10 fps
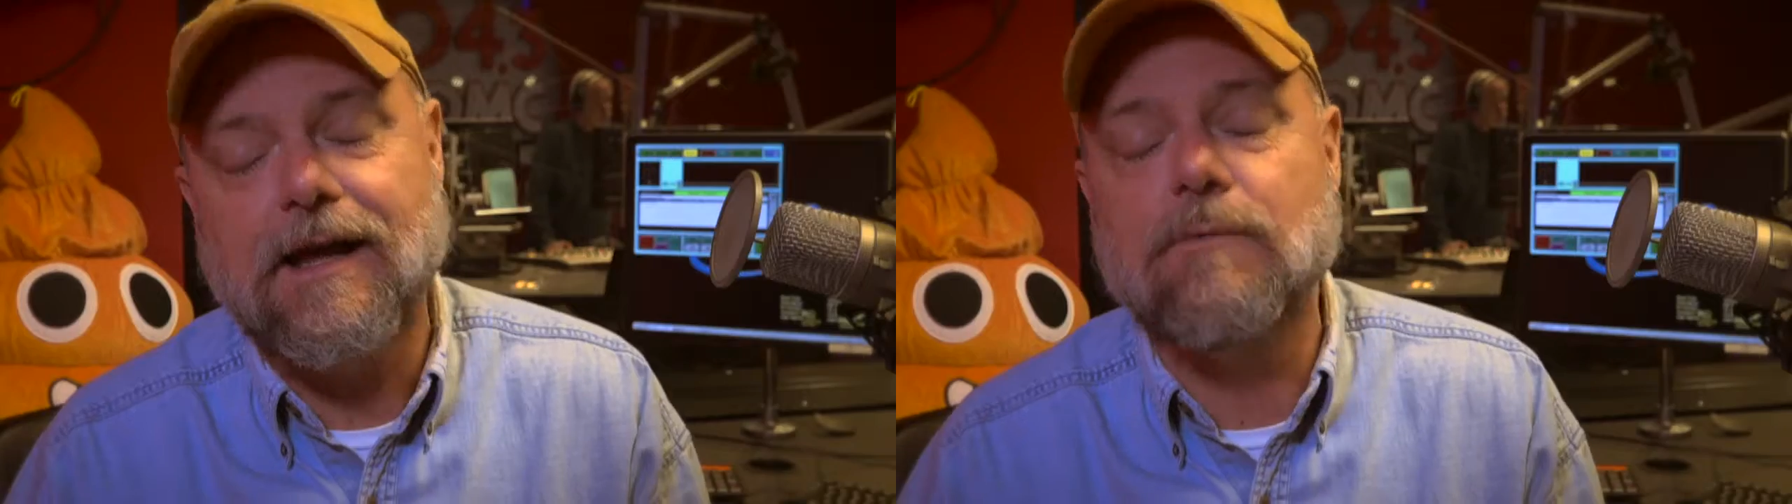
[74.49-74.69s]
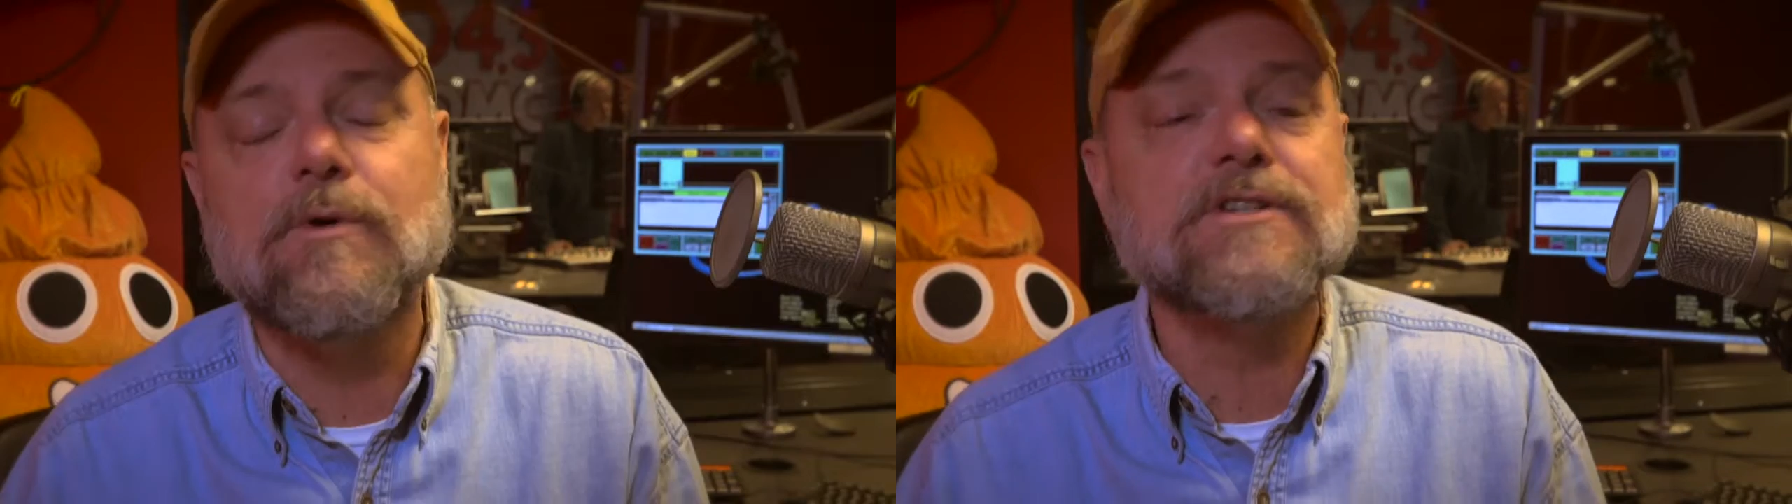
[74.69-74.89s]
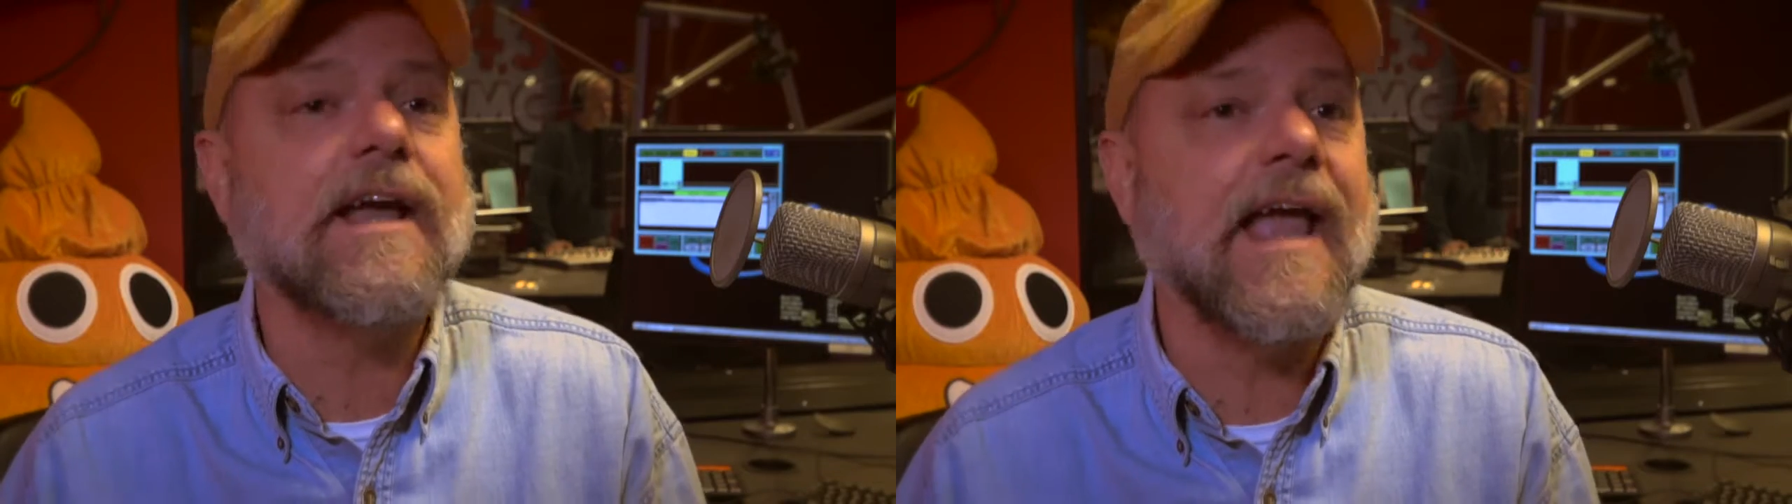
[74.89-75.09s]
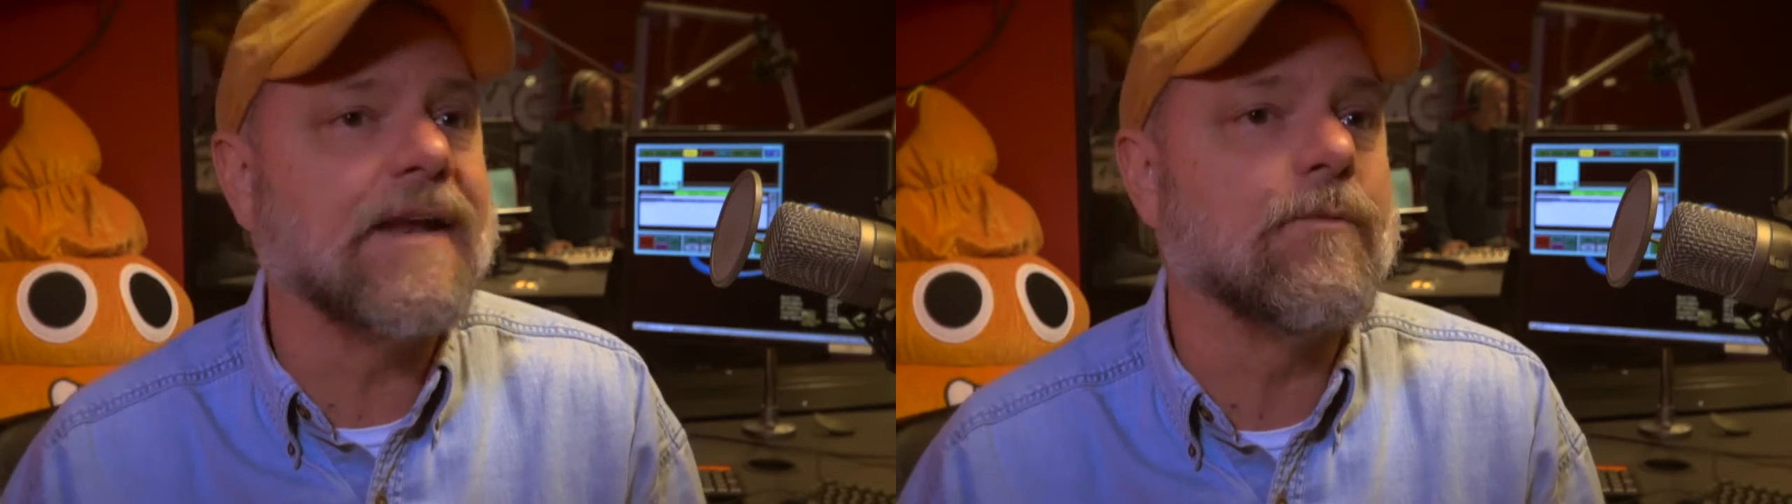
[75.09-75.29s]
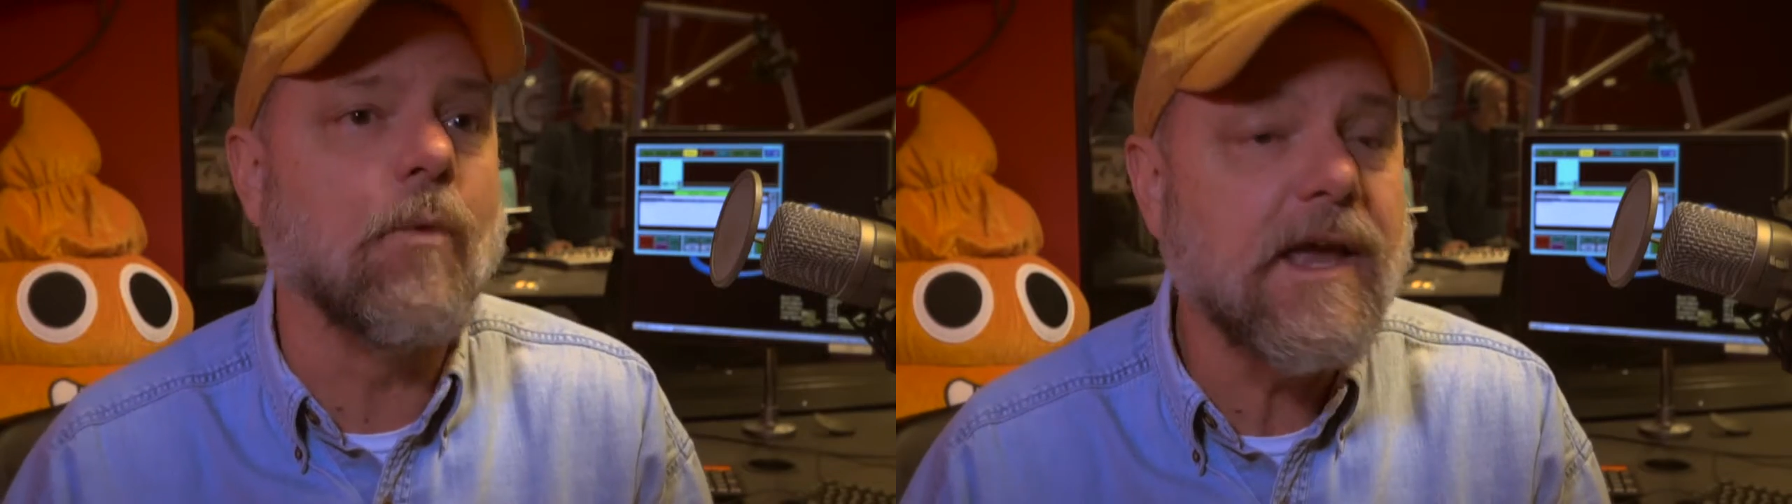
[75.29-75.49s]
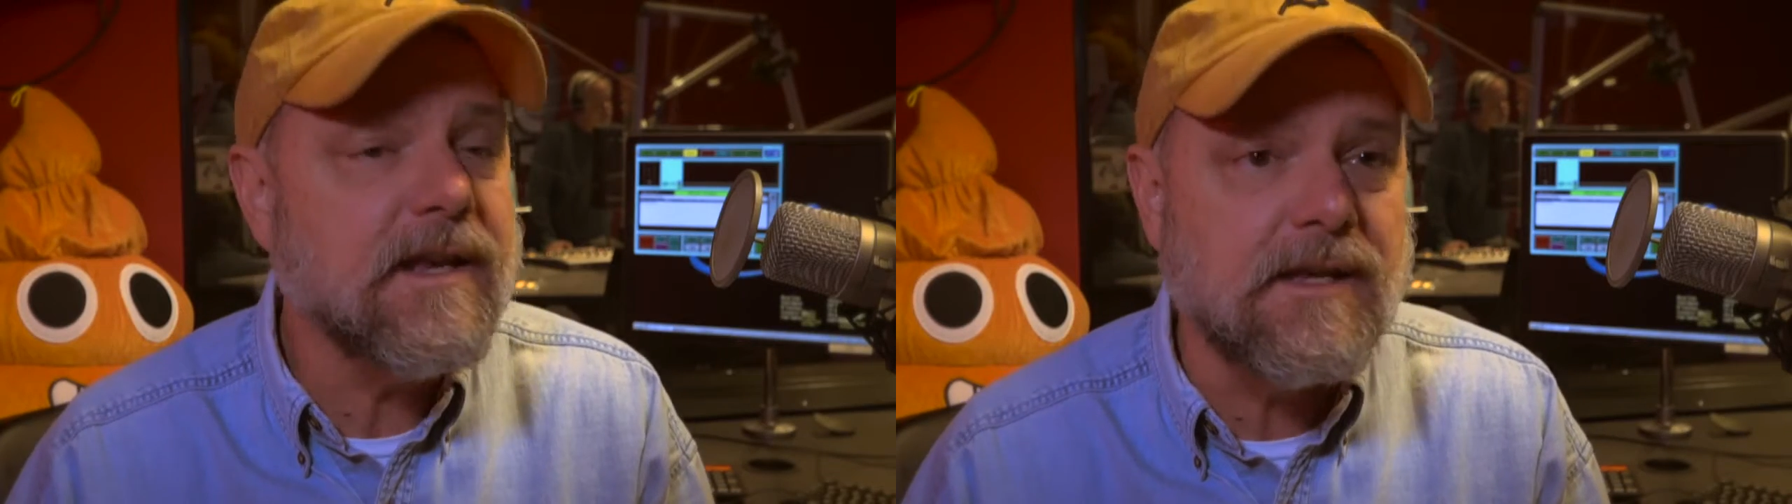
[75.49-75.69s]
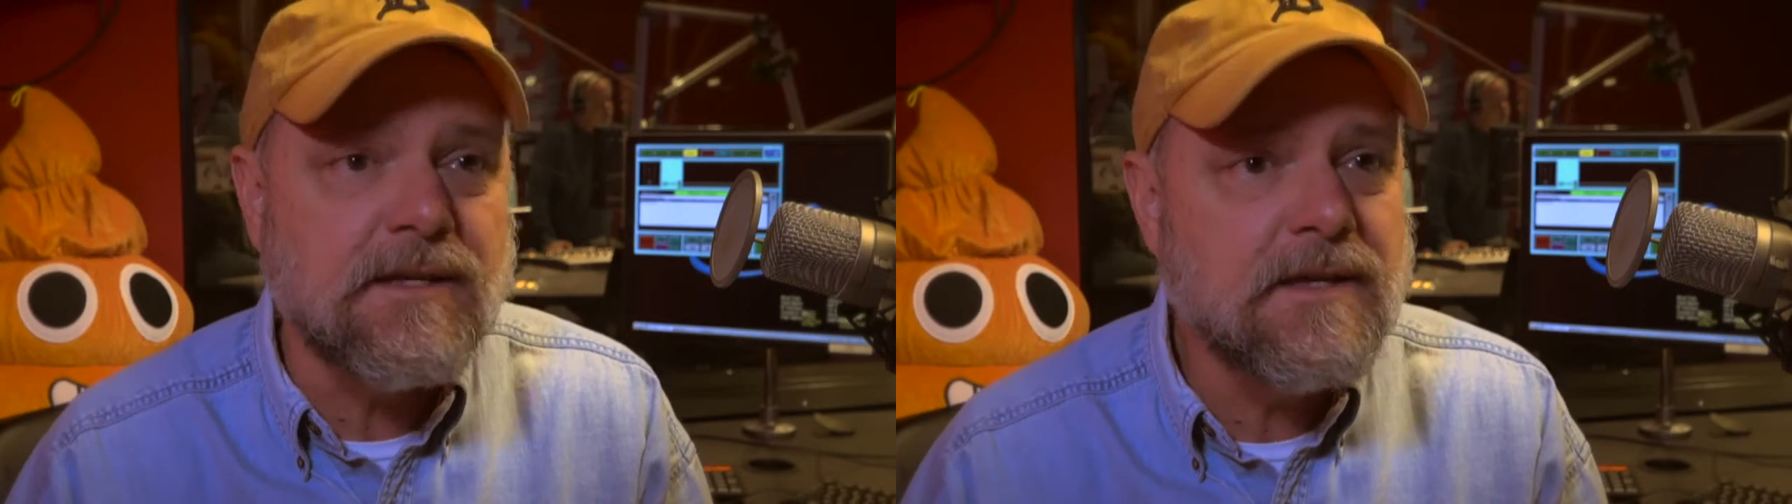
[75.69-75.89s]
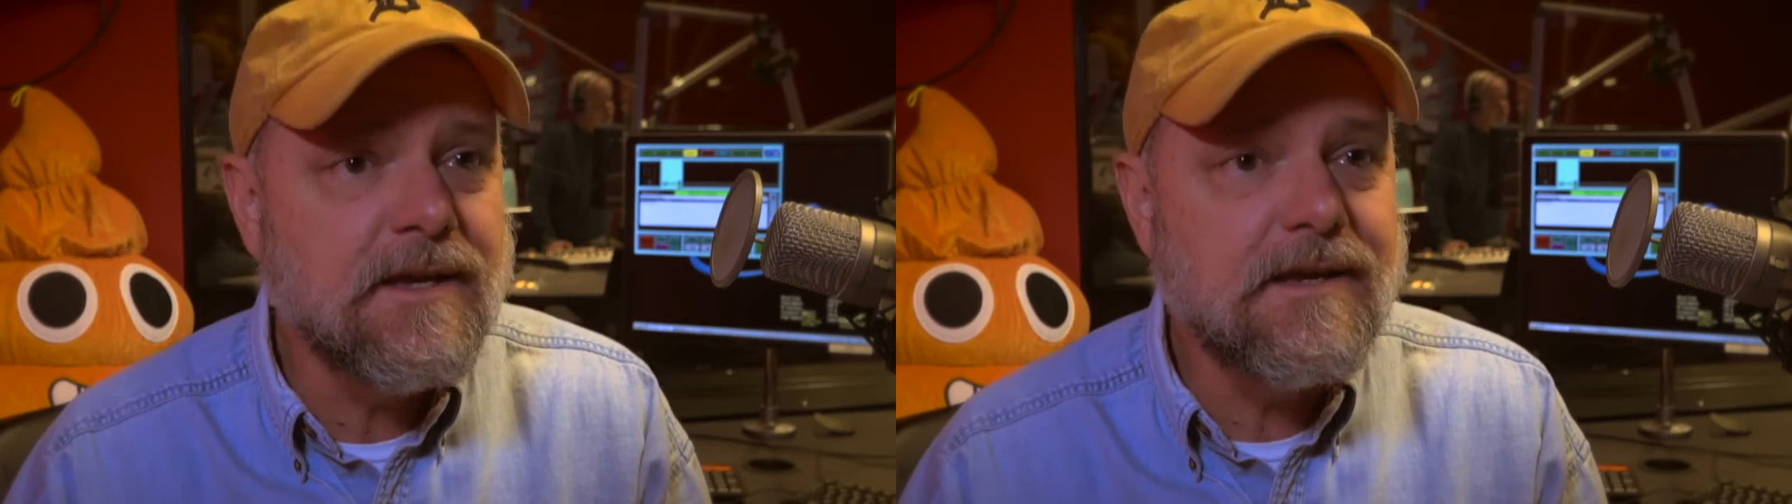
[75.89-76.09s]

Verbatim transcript: I wish I hadn't waited,